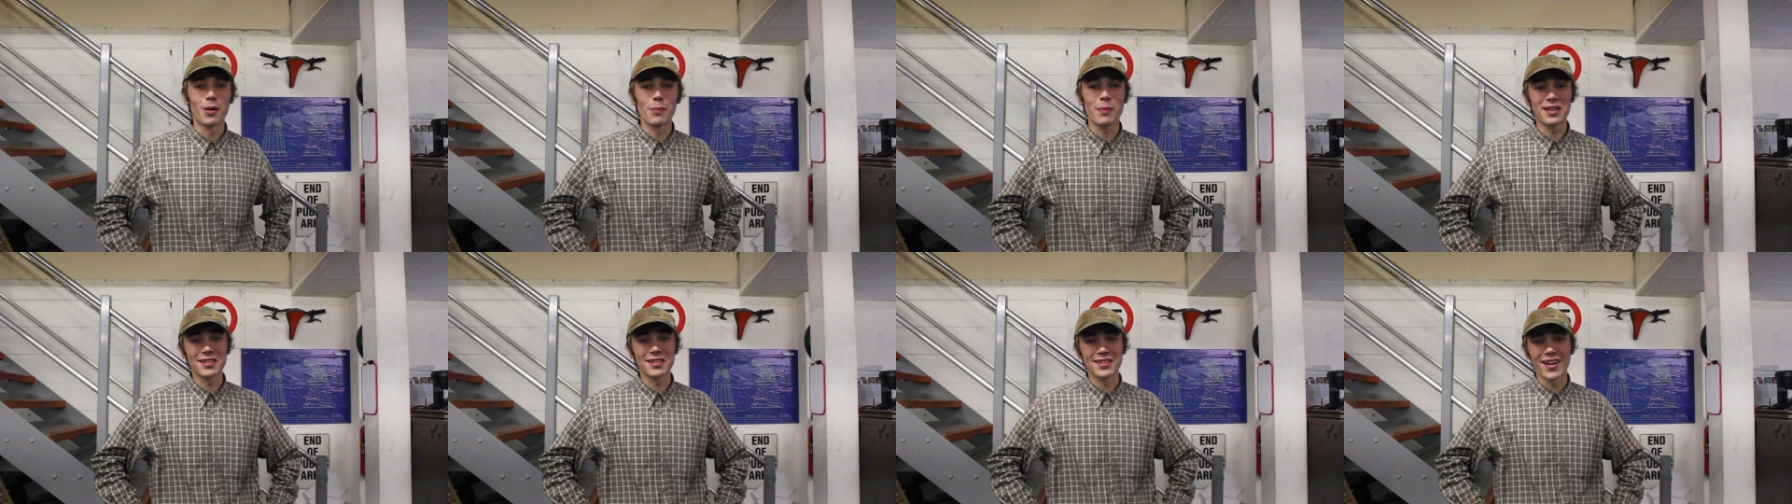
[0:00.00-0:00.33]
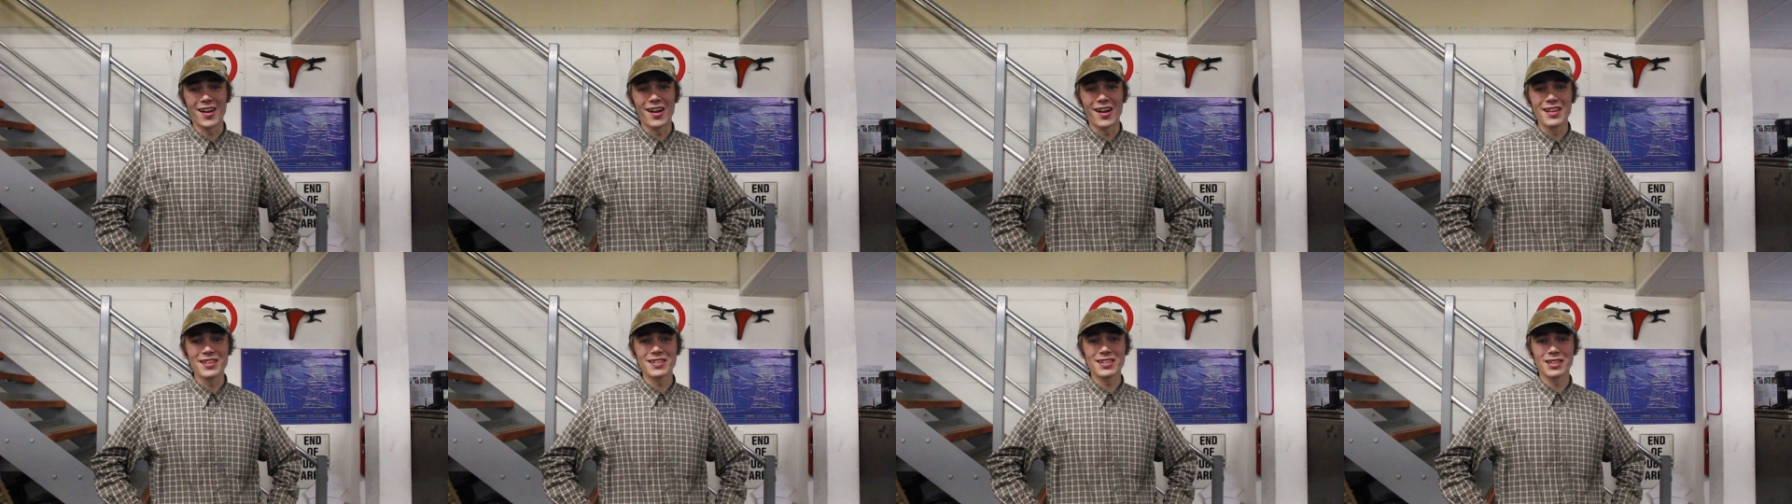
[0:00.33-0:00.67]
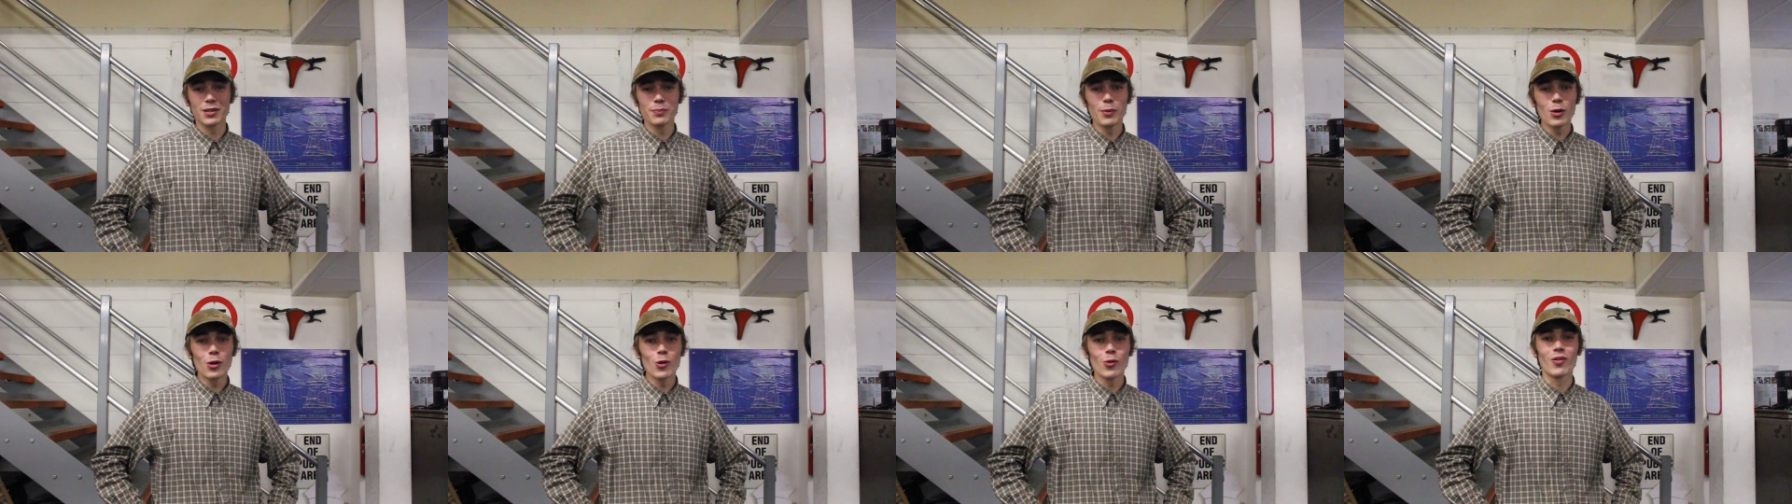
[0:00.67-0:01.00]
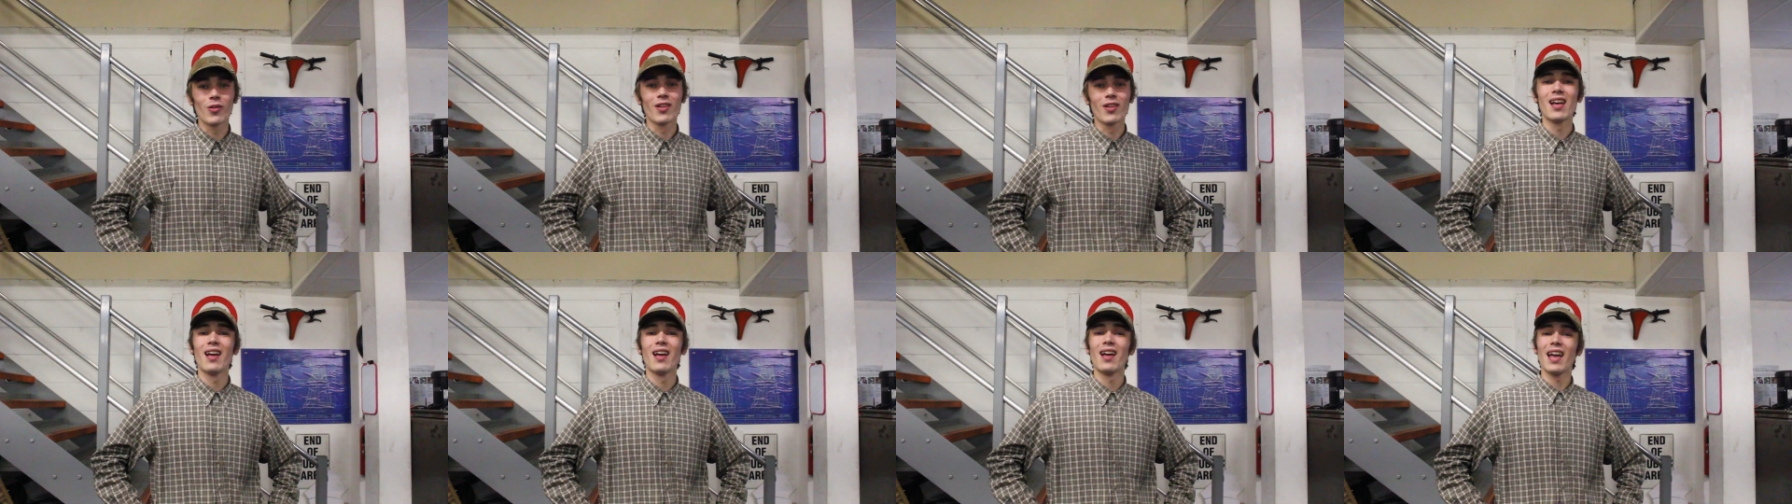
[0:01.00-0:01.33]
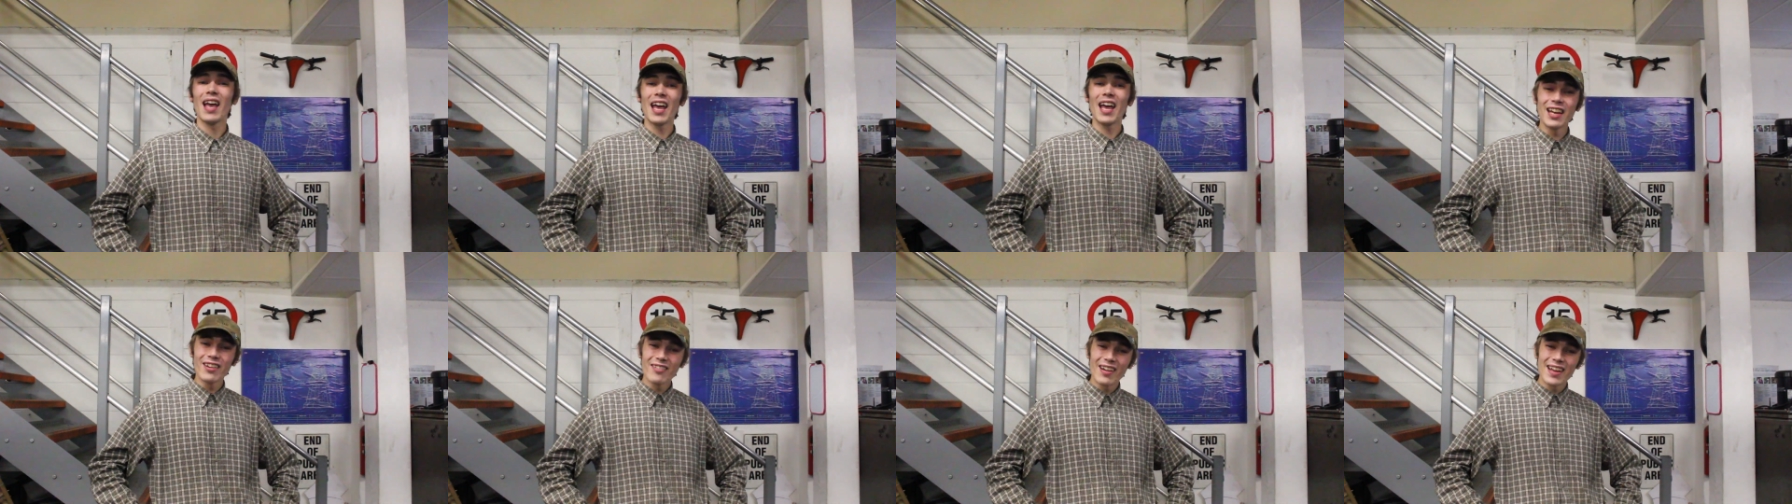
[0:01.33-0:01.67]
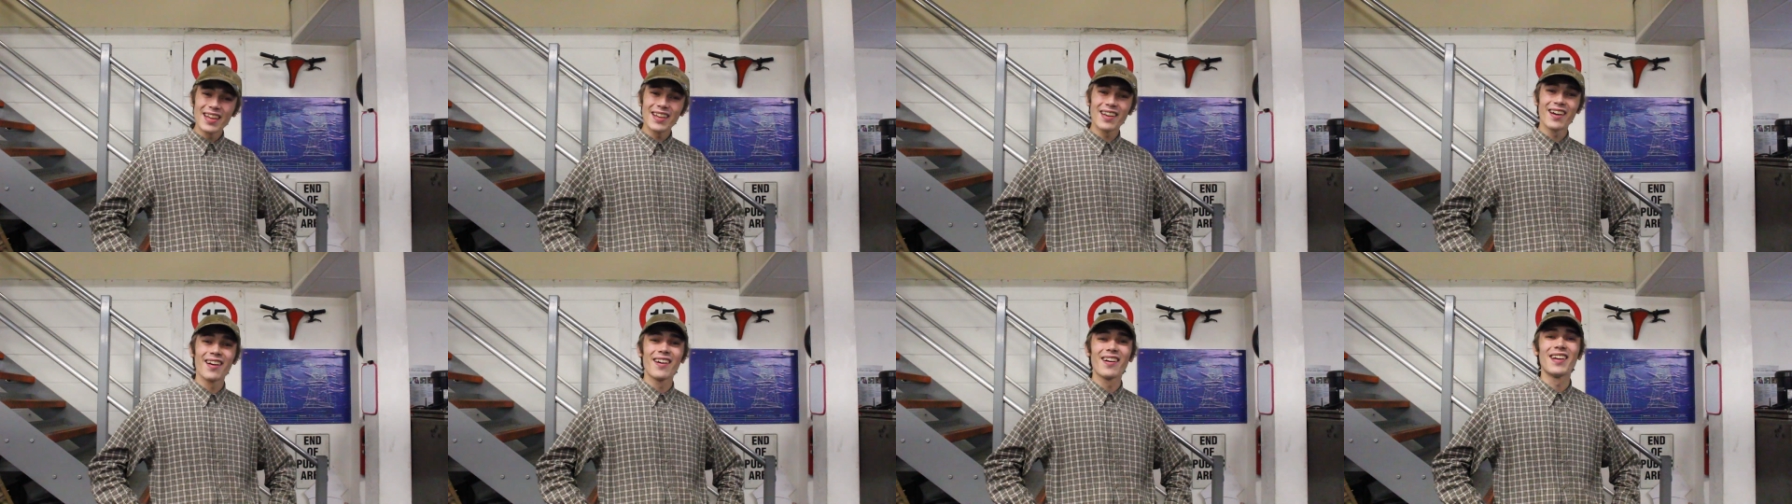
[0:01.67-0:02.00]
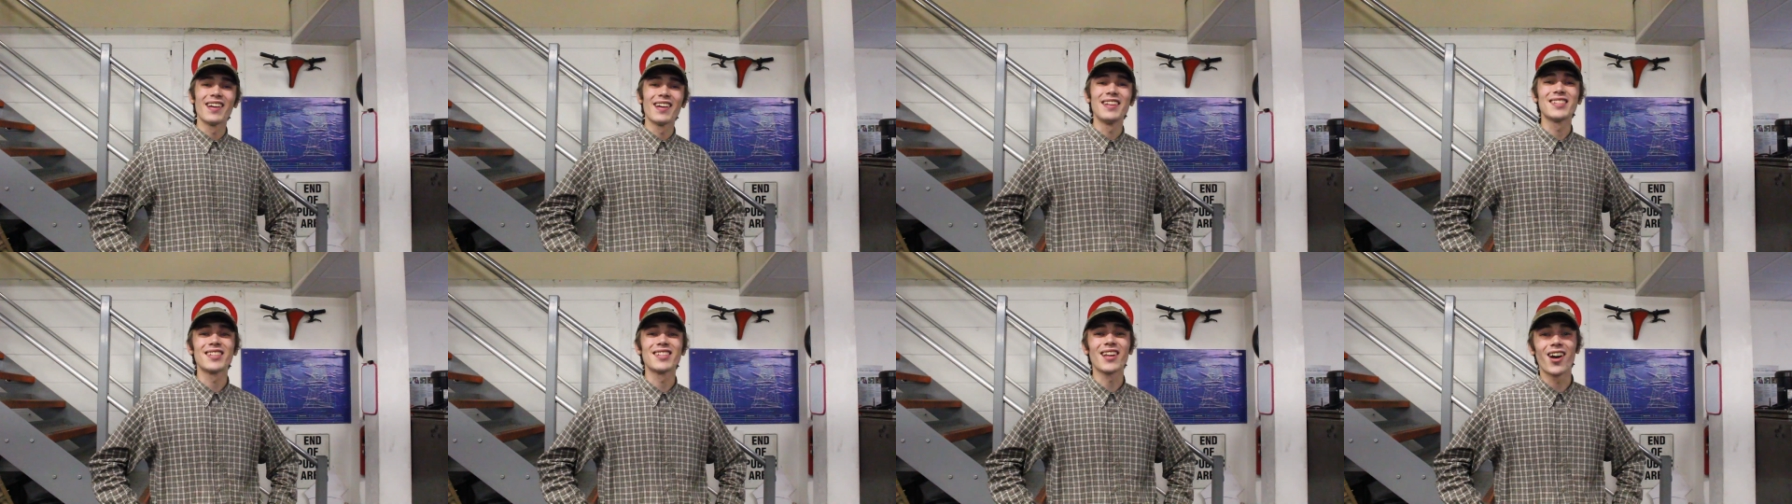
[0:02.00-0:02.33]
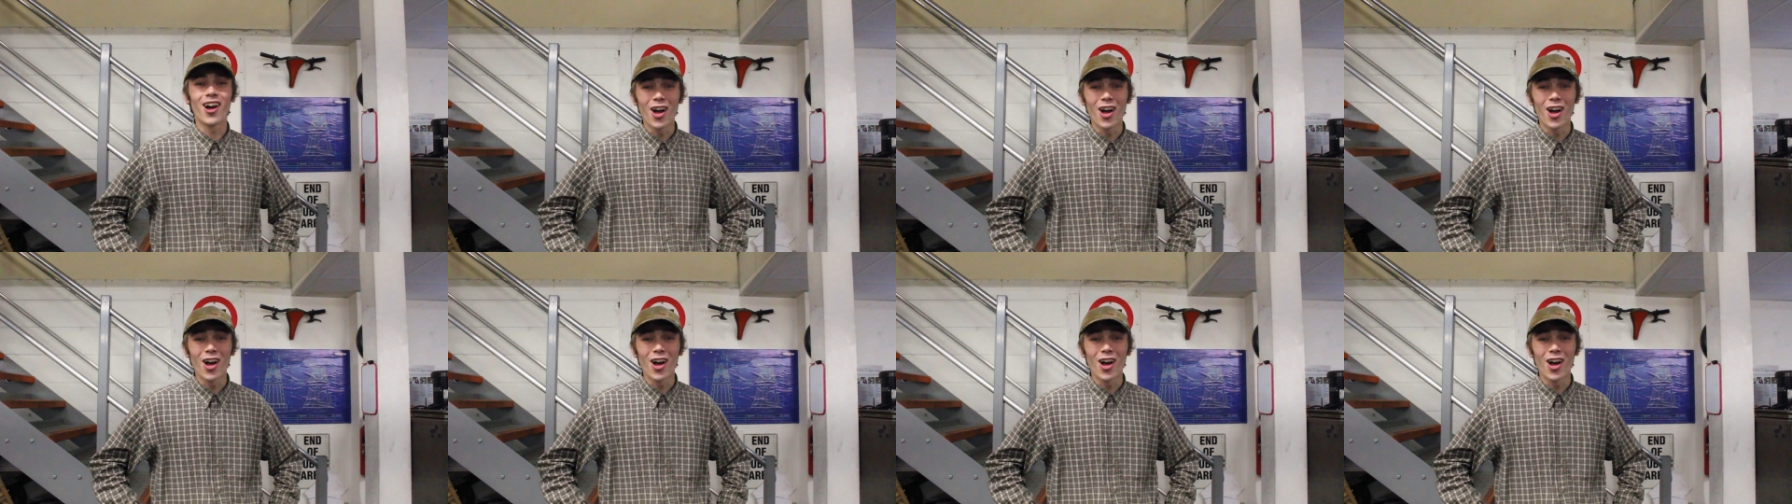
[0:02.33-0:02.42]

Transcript: my best to answer them all. Anyway guys,